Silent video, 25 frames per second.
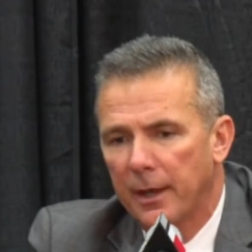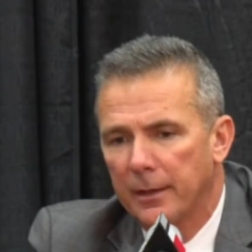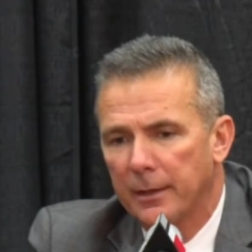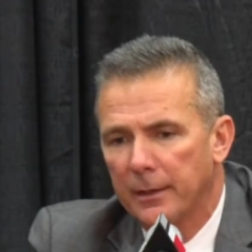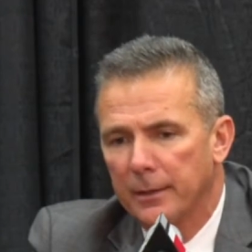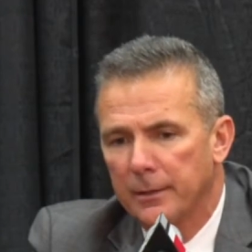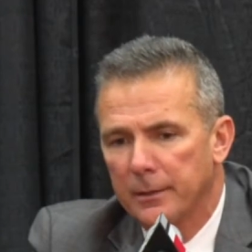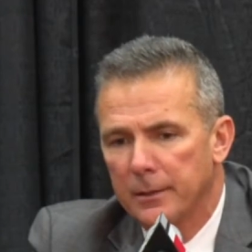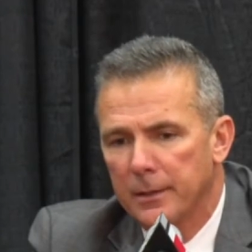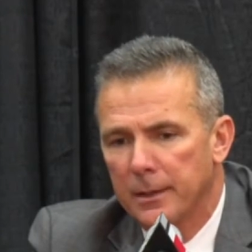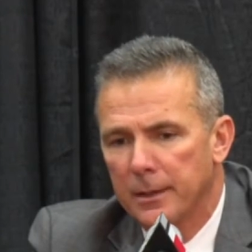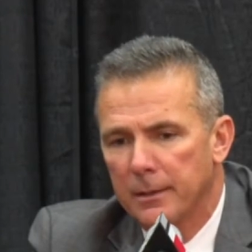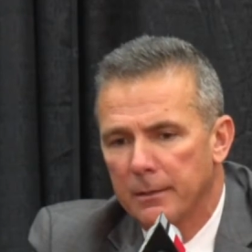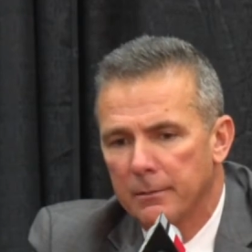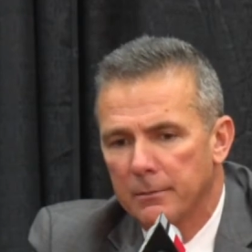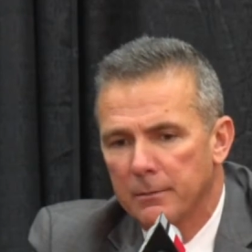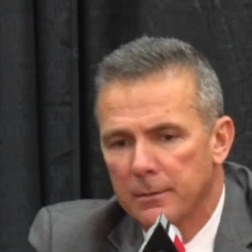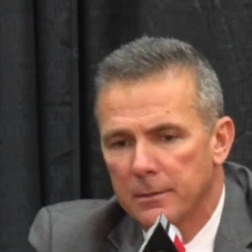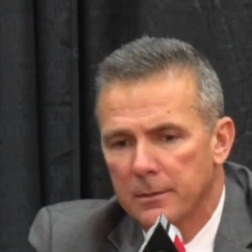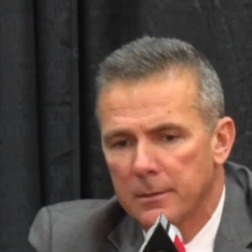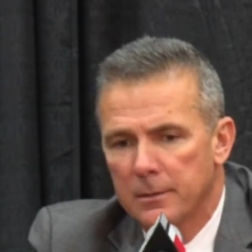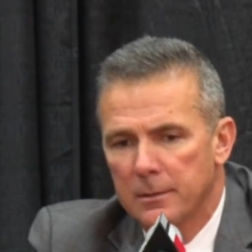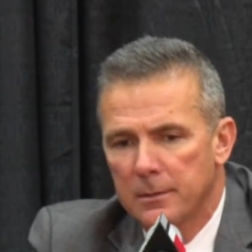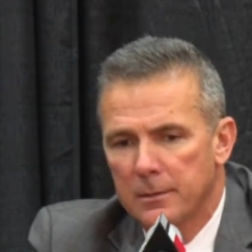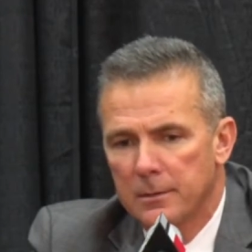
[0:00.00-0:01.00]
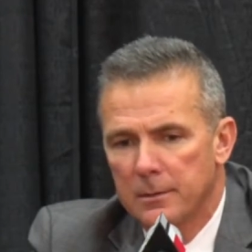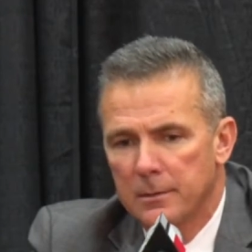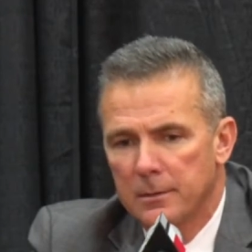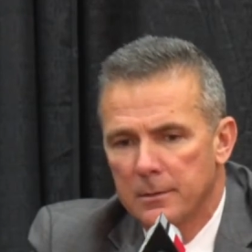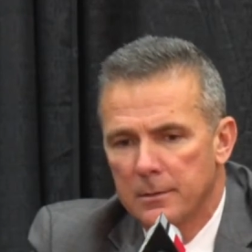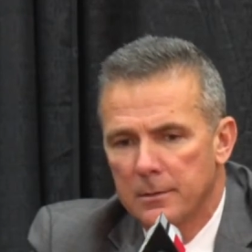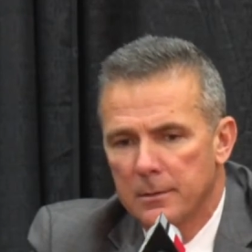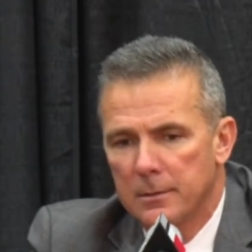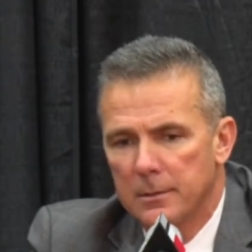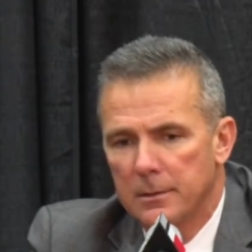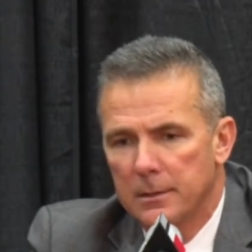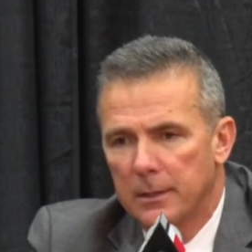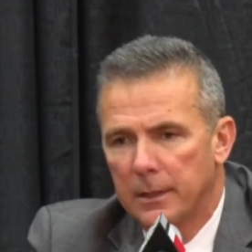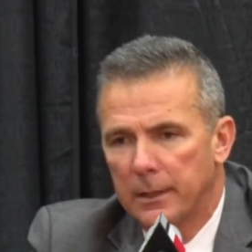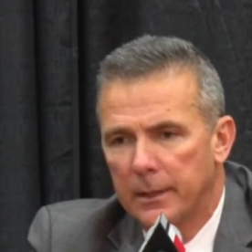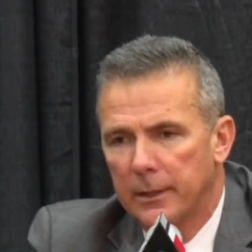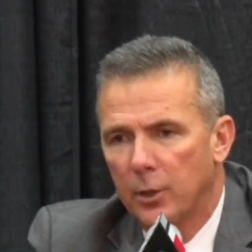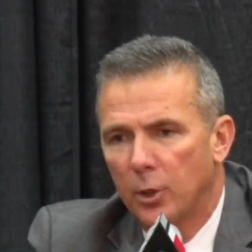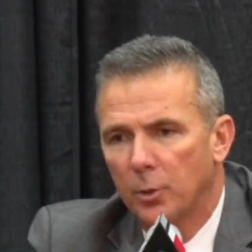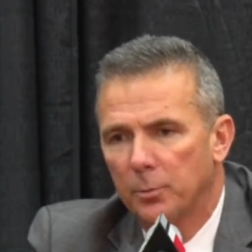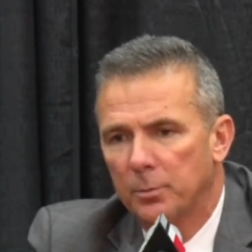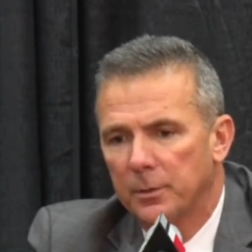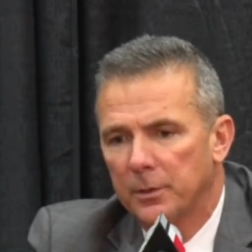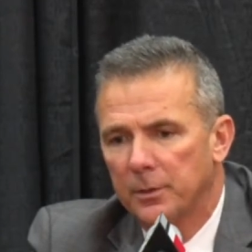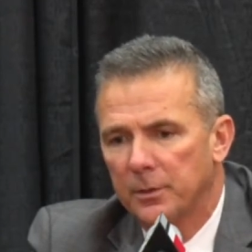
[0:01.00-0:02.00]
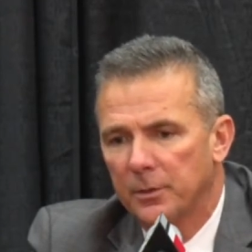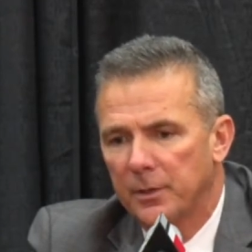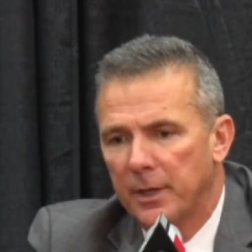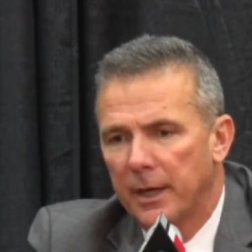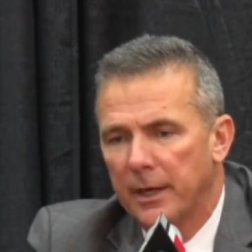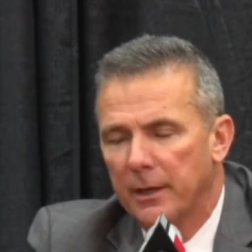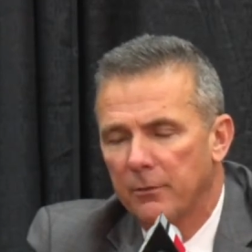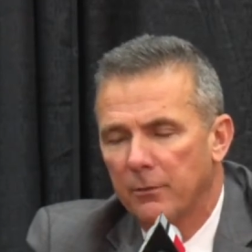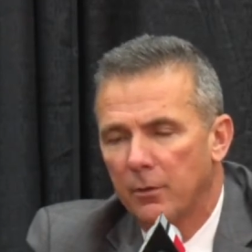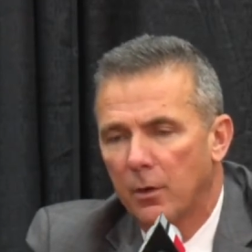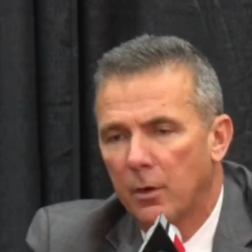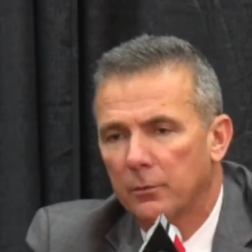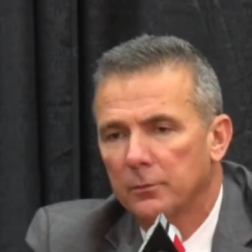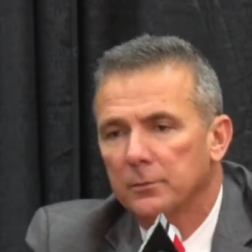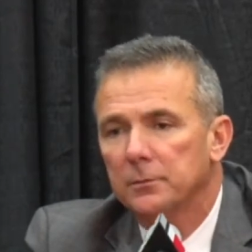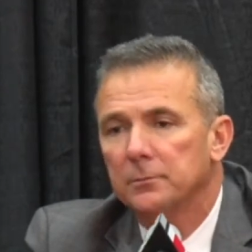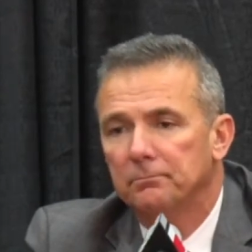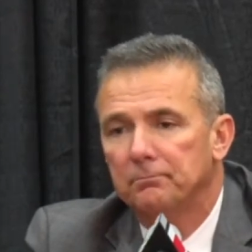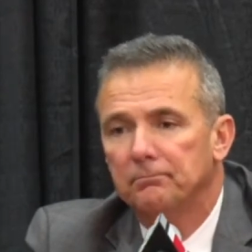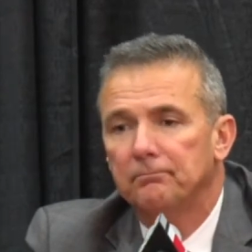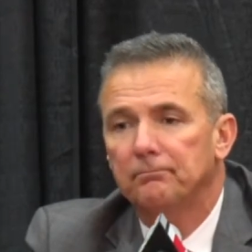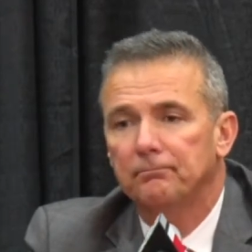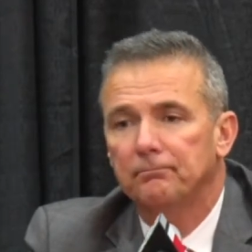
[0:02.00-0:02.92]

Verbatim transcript: that, and uh, I hope to stay involved.